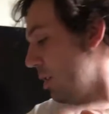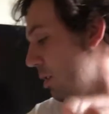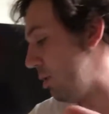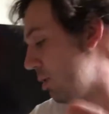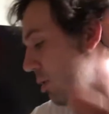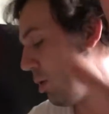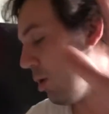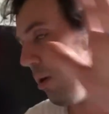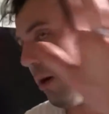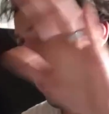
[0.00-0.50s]

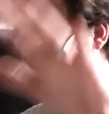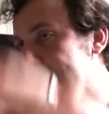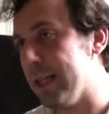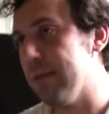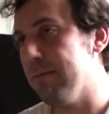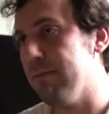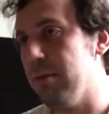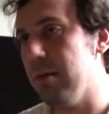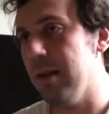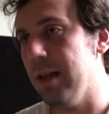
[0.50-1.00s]
so I
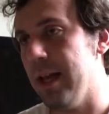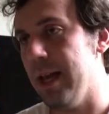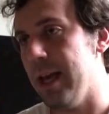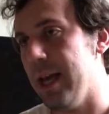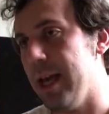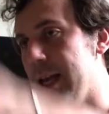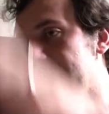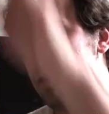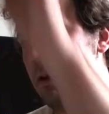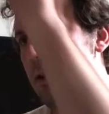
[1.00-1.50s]
can
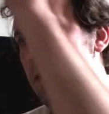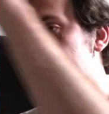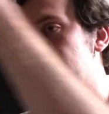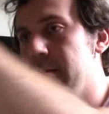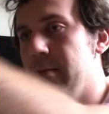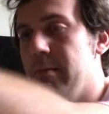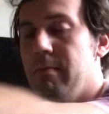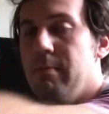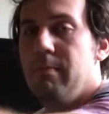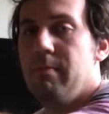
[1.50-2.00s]
play
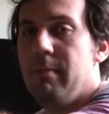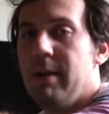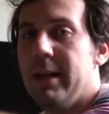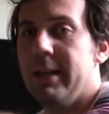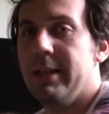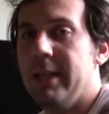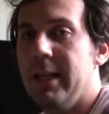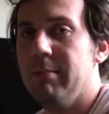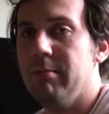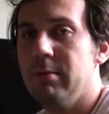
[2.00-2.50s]
my
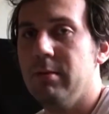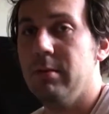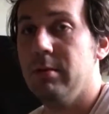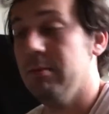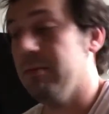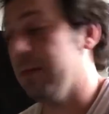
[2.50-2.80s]
GameCube